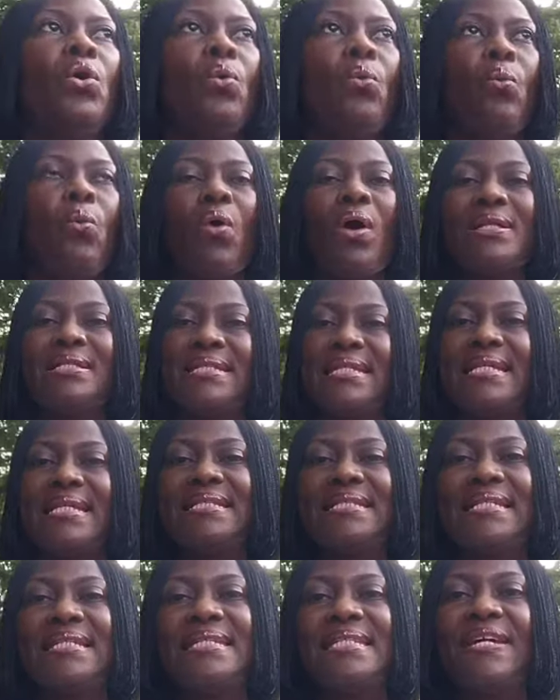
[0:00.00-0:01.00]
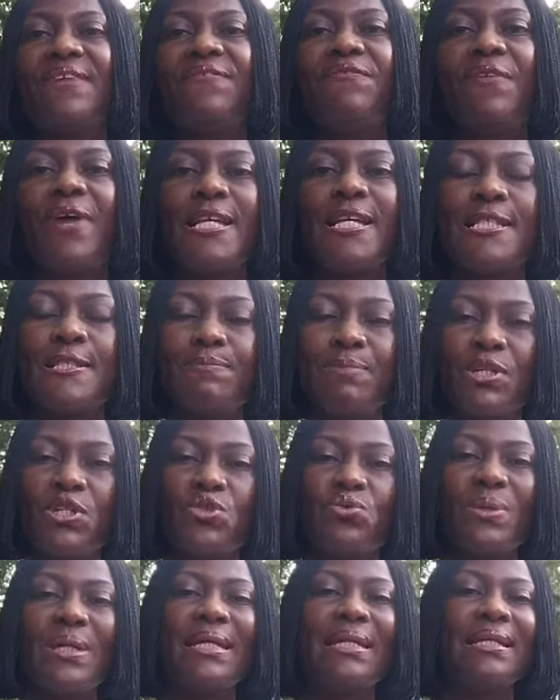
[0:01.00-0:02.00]
what is the difference
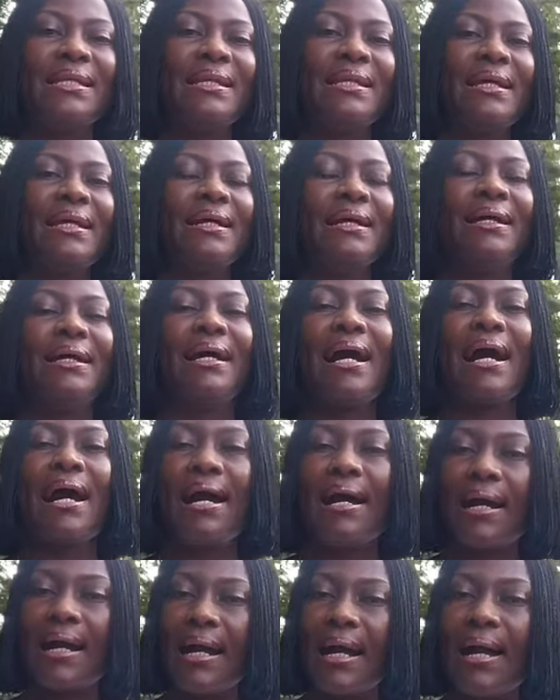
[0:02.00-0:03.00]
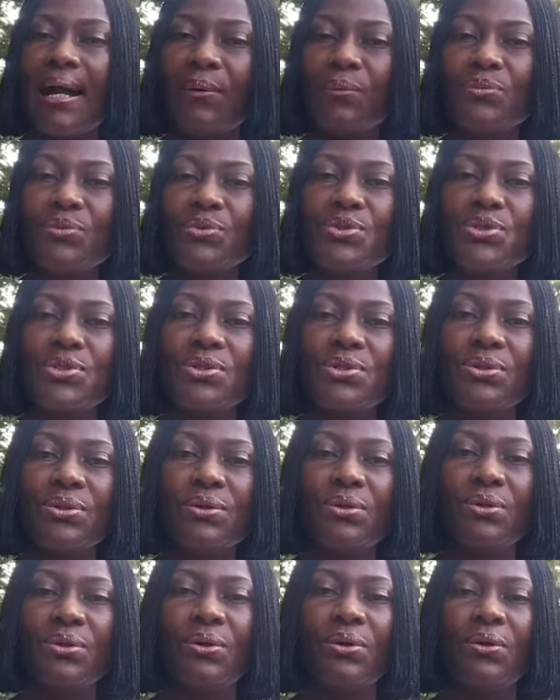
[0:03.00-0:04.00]
between account
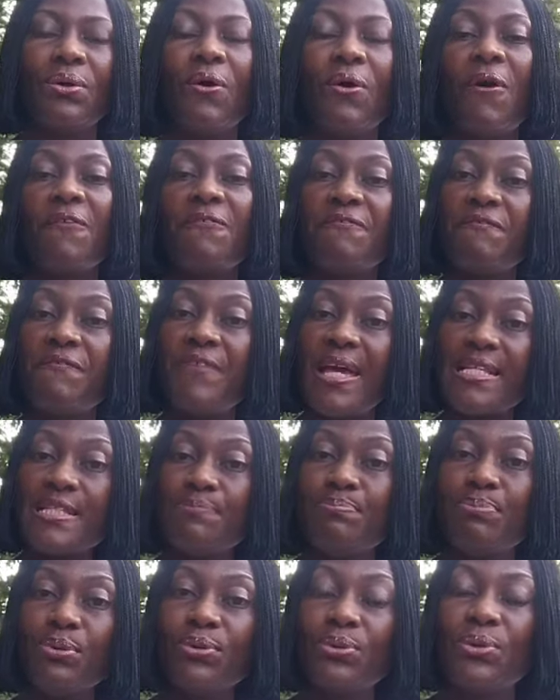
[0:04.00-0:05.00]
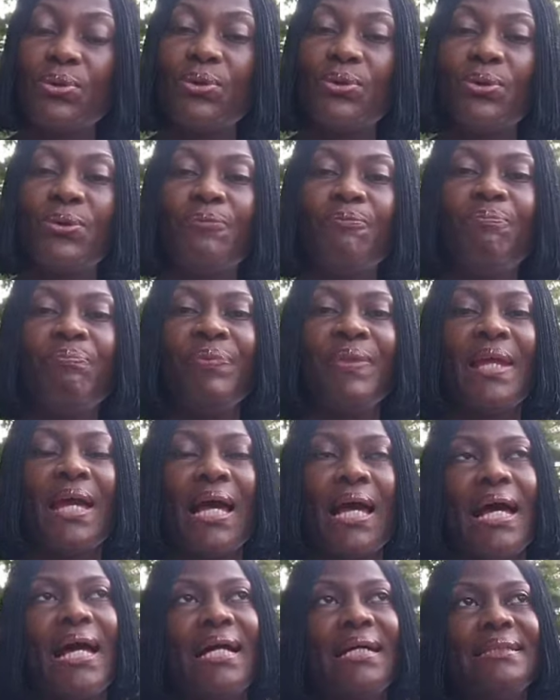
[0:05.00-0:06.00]
of Facebook
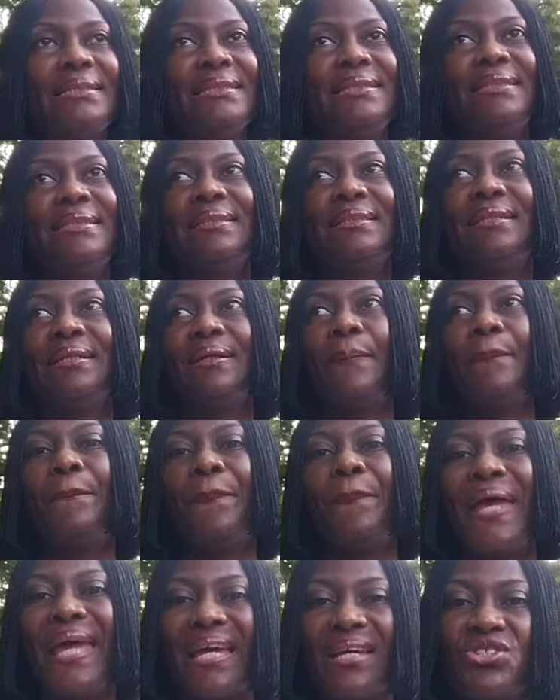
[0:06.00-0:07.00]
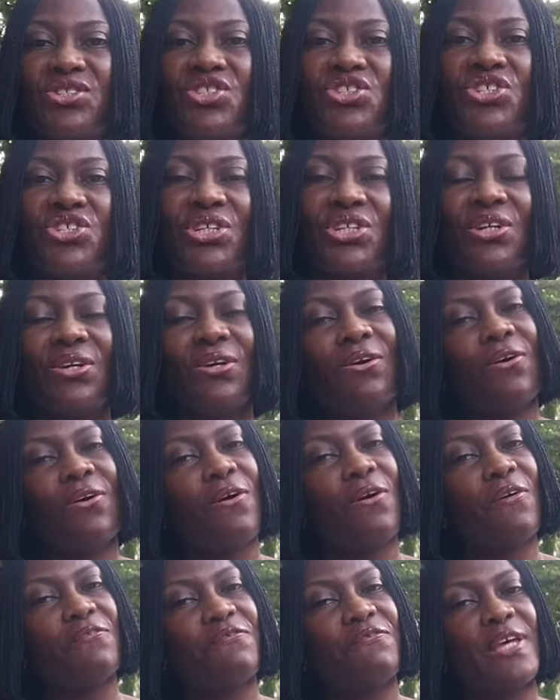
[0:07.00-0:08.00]
and page
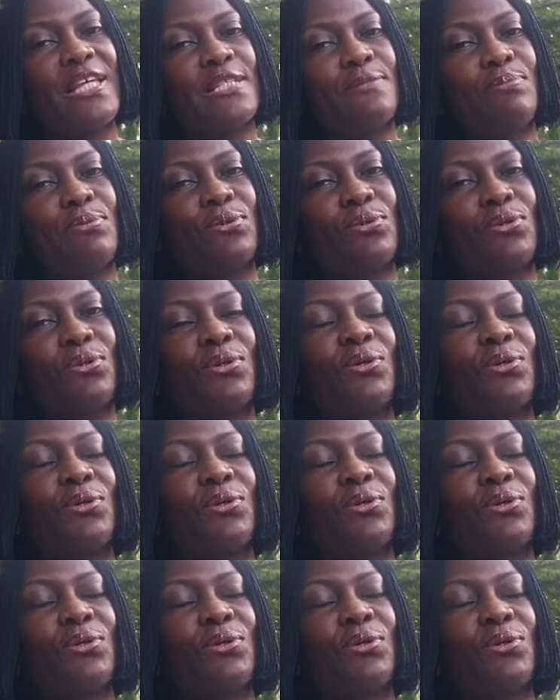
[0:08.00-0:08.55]
of Facebook.